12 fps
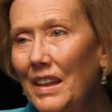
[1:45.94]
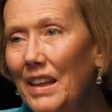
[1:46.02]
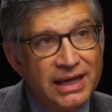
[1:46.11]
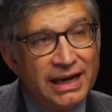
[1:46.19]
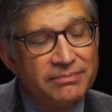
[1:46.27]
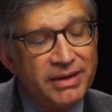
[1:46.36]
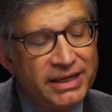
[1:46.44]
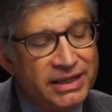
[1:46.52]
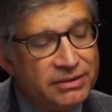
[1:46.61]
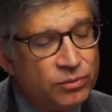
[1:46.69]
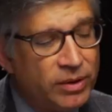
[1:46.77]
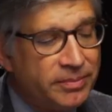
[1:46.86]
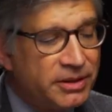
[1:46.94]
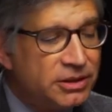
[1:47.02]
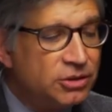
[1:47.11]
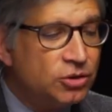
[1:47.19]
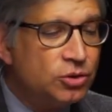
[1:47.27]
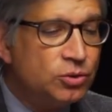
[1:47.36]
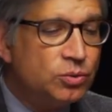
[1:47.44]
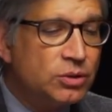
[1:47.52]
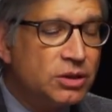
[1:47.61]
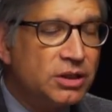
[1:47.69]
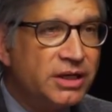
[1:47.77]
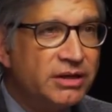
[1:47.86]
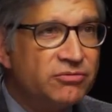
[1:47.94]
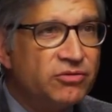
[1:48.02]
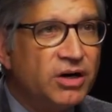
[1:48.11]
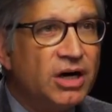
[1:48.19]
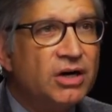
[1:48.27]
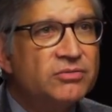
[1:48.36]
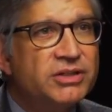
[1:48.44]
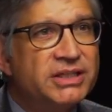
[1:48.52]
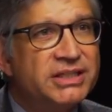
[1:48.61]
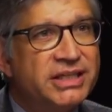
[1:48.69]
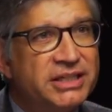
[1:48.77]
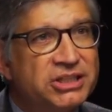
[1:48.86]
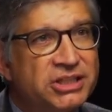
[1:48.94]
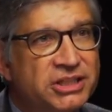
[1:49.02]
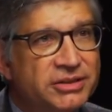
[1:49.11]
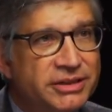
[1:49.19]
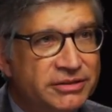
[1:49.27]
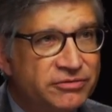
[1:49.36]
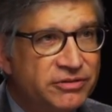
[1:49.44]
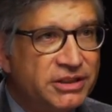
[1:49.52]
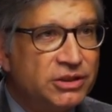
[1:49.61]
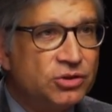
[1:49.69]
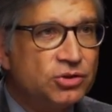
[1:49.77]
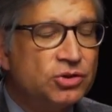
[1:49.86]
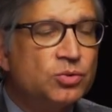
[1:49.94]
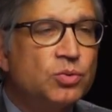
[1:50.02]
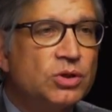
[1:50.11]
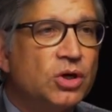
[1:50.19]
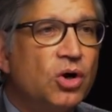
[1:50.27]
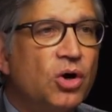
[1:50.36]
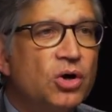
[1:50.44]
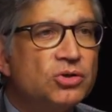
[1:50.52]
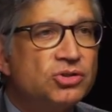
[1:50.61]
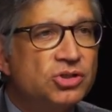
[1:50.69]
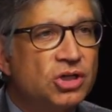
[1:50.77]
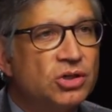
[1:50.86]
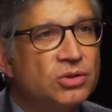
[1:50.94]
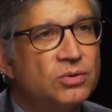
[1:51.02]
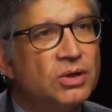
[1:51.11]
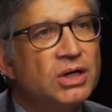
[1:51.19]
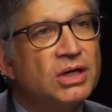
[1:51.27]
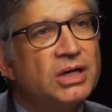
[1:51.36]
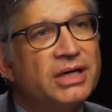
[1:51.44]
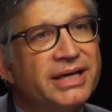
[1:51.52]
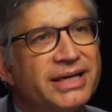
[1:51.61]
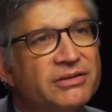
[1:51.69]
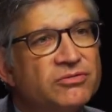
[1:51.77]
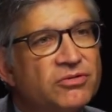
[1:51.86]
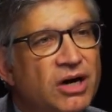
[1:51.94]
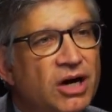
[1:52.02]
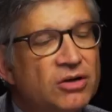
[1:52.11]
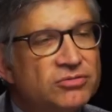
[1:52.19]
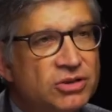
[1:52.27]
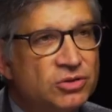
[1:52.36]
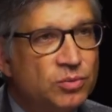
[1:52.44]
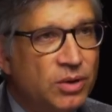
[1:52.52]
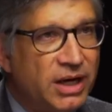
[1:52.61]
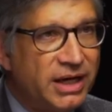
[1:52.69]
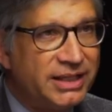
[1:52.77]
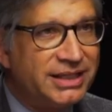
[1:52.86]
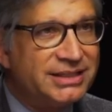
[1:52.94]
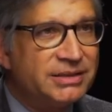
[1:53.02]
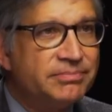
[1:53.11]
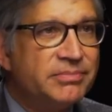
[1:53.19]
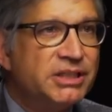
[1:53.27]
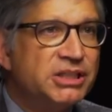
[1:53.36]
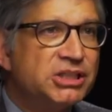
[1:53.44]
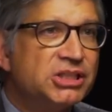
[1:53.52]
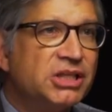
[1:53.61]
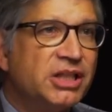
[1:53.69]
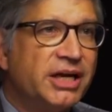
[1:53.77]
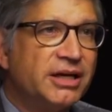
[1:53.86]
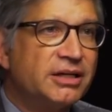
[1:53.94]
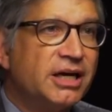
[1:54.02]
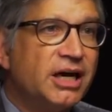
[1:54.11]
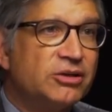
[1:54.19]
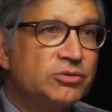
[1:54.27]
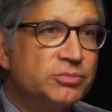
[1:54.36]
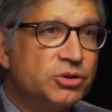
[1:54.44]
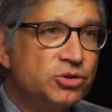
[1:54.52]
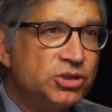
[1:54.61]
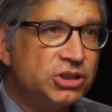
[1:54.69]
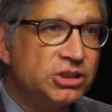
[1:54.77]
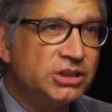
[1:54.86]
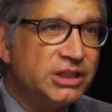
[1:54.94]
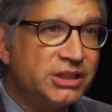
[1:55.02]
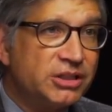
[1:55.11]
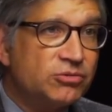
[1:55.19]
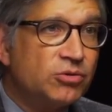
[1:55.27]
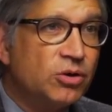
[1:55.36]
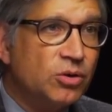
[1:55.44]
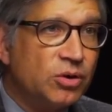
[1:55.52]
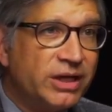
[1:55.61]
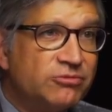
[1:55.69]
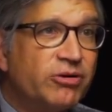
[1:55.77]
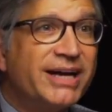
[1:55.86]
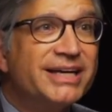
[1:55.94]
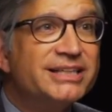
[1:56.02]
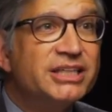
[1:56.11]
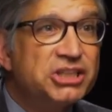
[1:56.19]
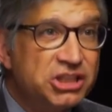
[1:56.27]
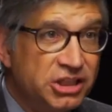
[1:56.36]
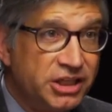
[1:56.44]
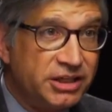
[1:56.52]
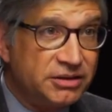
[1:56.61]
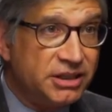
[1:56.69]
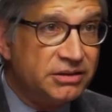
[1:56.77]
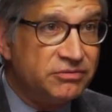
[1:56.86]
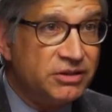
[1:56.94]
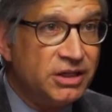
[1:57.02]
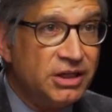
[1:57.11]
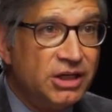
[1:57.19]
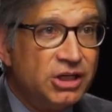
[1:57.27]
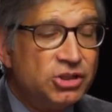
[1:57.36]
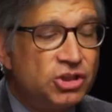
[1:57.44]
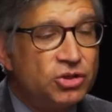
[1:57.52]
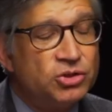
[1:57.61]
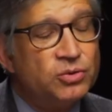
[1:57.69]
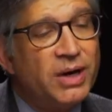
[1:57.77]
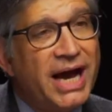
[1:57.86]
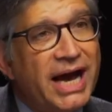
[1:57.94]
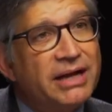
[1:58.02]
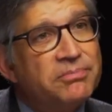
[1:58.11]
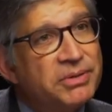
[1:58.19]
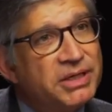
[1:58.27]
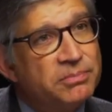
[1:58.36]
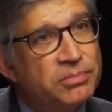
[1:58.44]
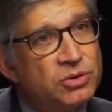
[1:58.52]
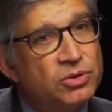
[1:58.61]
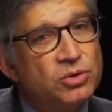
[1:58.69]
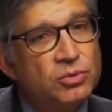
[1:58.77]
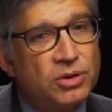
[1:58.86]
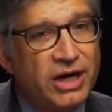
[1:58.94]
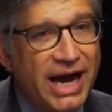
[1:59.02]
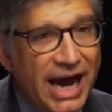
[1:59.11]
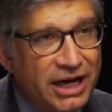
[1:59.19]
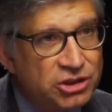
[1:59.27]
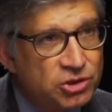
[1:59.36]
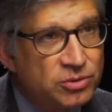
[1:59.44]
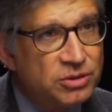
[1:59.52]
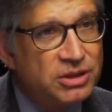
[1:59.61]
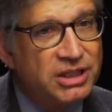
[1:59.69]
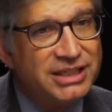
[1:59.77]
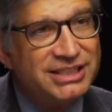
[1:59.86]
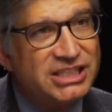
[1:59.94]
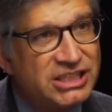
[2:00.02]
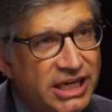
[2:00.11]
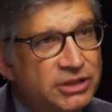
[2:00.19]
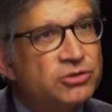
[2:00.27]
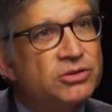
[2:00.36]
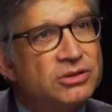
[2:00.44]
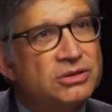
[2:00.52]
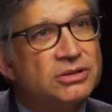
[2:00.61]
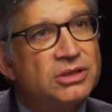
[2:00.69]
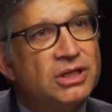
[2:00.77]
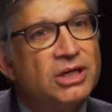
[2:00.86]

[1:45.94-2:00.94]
And many women who were involved in the engineering fields were also involved in a way that diminished their contribution and their role and recognition thereof. Mm-hmm. So you had people who were actually central